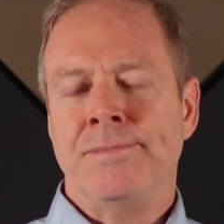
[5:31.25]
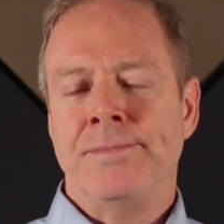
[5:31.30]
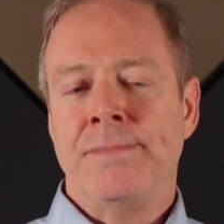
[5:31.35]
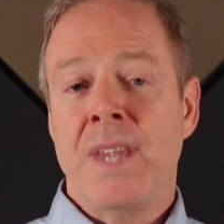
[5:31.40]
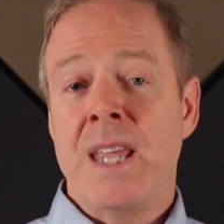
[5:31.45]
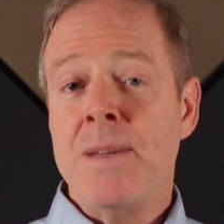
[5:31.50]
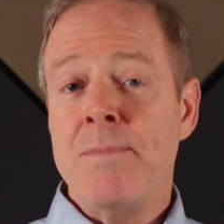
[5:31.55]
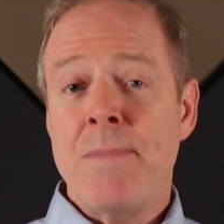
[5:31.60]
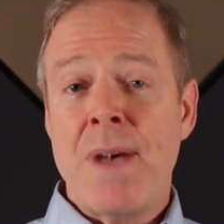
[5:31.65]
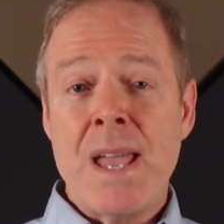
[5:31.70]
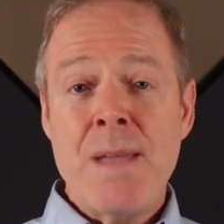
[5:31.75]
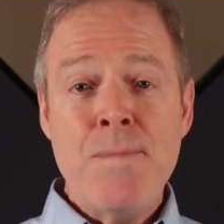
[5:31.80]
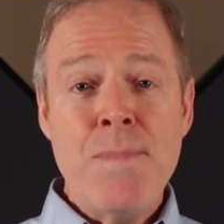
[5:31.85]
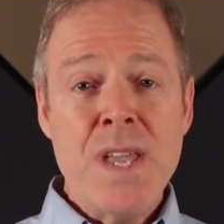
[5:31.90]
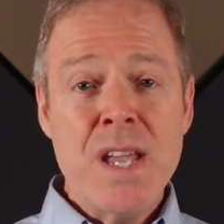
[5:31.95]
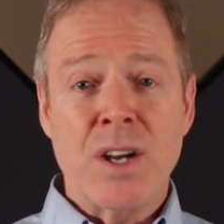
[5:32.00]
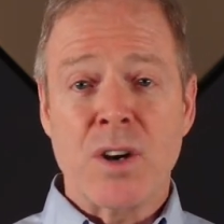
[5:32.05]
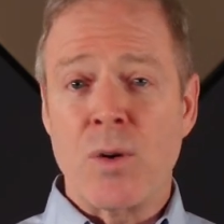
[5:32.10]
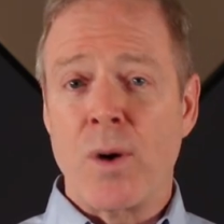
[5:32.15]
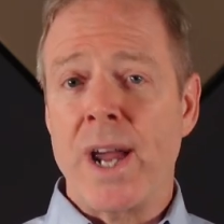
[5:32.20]
It may be
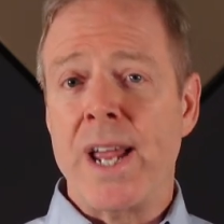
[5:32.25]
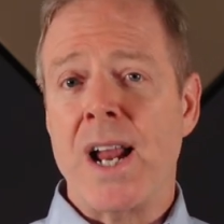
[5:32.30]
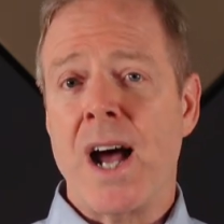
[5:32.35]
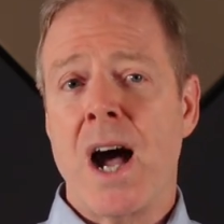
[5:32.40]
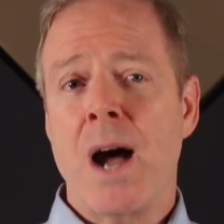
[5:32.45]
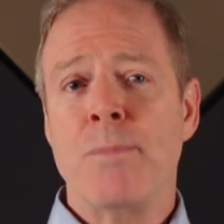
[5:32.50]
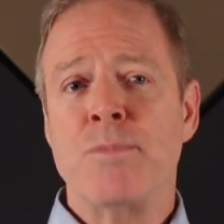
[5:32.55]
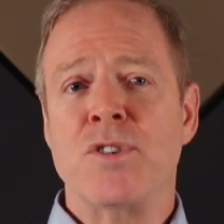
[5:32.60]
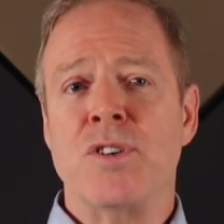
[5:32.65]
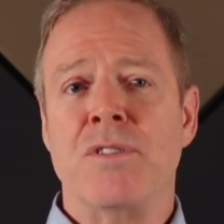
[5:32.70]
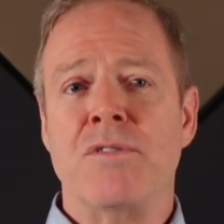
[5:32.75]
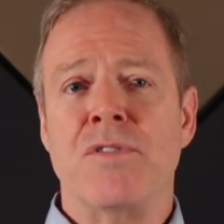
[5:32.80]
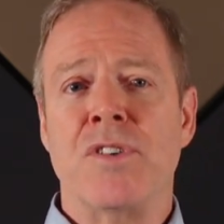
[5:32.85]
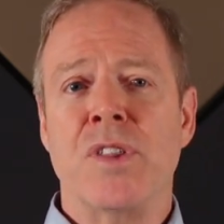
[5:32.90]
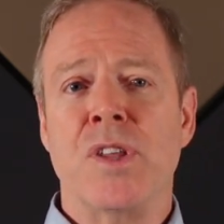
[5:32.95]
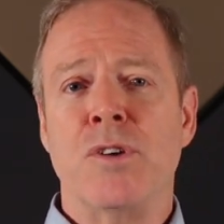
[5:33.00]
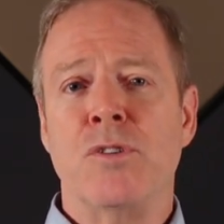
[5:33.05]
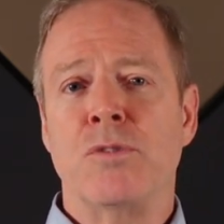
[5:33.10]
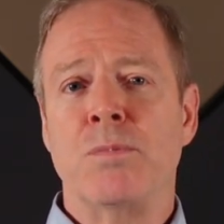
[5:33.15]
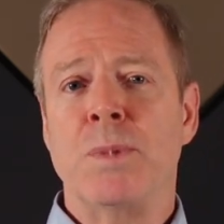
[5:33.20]
a great option for
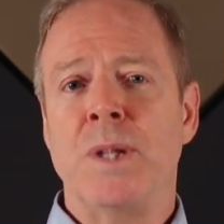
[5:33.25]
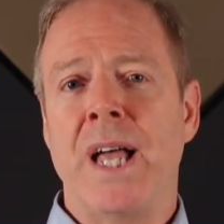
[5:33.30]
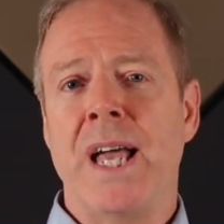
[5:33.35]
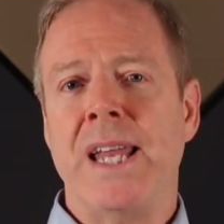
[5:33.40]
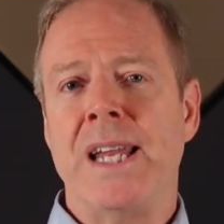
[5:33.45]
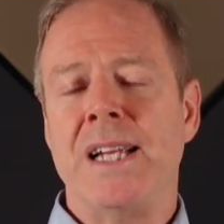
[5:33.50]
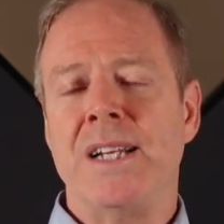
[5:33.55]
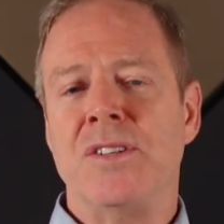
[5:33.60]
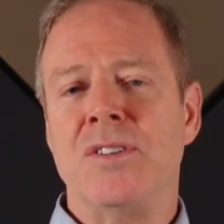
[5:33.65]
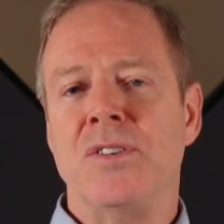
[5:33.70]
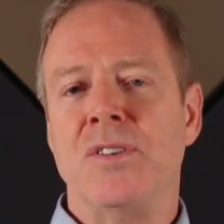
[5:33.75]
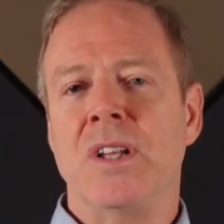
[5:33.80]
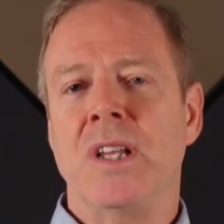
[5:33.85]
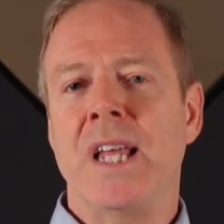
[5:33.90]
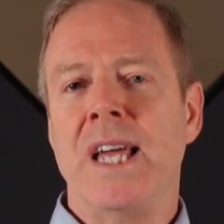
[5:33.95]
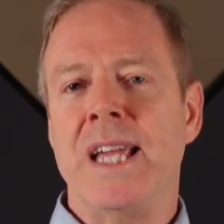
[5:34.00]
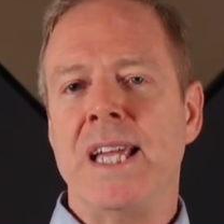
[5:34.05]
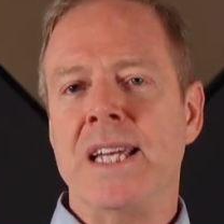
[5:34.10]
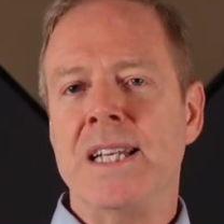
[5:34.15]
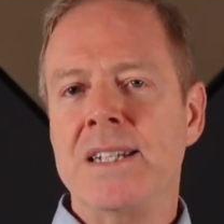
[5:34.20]
those planning to
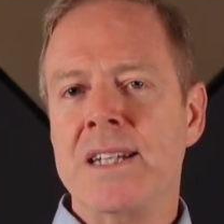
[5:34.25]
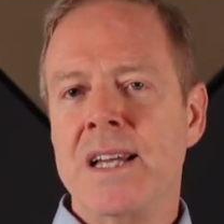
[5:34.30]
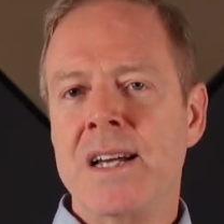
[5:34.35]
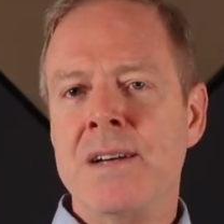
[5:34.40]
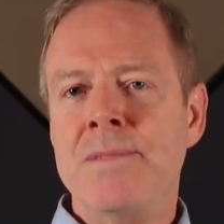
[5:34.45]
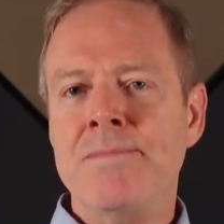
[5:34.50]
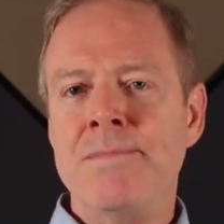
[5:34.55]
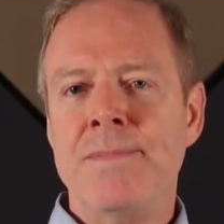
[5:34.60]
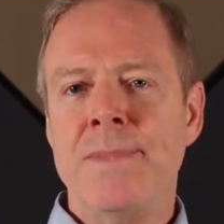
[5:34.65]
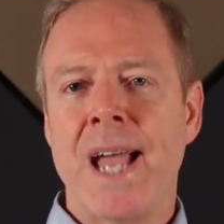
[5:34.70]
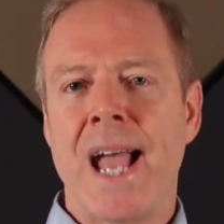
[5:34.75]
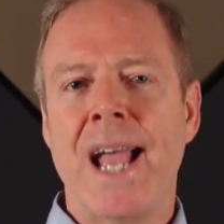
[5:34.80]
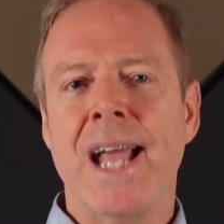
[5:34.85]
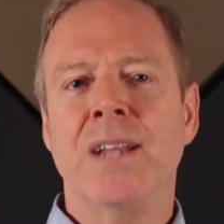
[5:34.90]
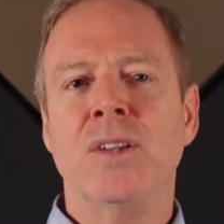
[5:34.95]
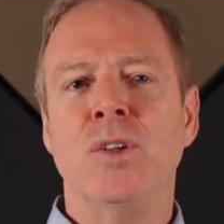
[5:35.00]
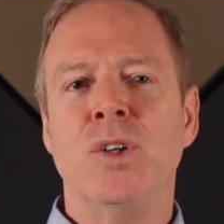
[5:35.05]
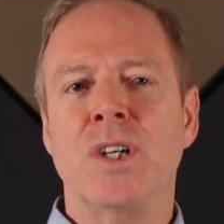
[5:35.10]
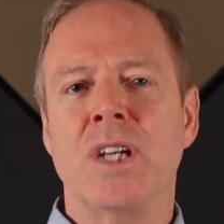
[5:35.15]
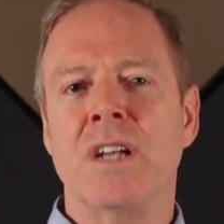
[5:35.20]
delay income
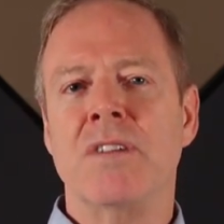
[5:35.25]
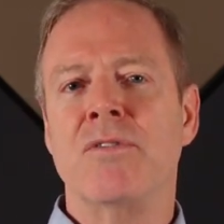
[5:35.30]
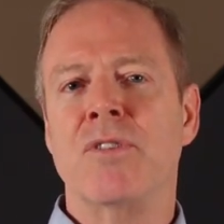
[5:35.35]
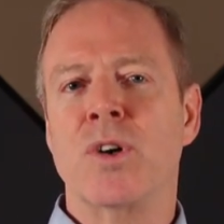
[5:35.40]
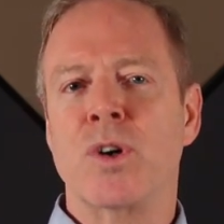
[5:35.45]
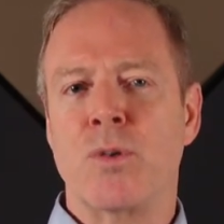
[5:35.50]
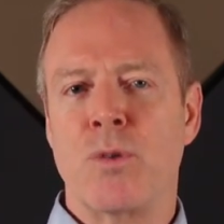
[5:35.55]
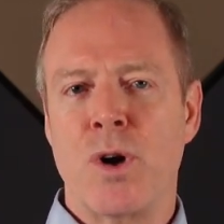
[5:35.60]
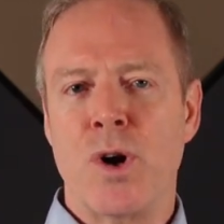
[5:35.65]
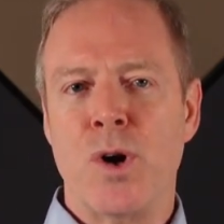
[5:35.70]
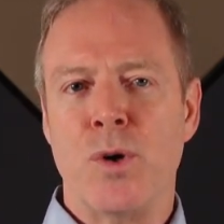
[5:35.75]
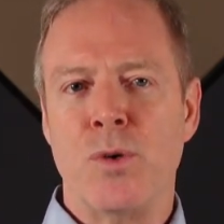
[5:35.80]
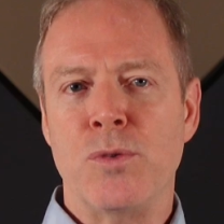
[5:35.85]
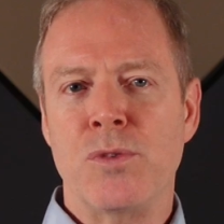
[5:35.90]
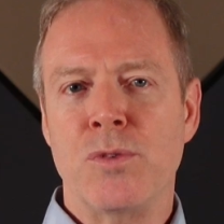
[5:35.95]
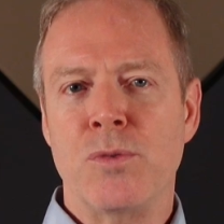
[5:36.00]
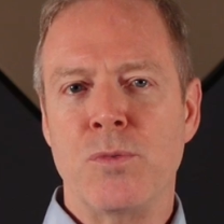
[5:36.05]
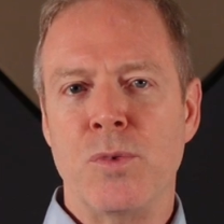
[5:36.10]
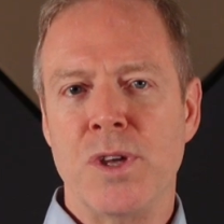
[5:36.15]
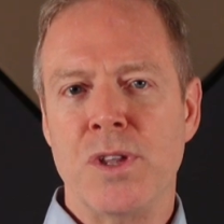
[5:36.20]
and looking for growth
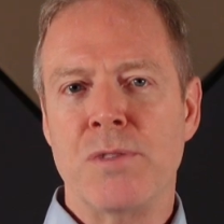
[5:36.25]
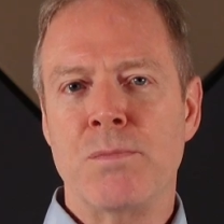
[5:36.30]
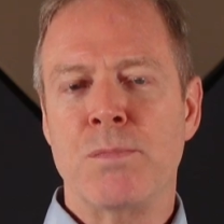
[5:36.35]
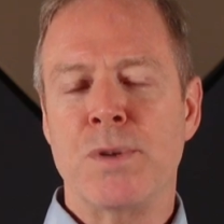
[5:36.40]
with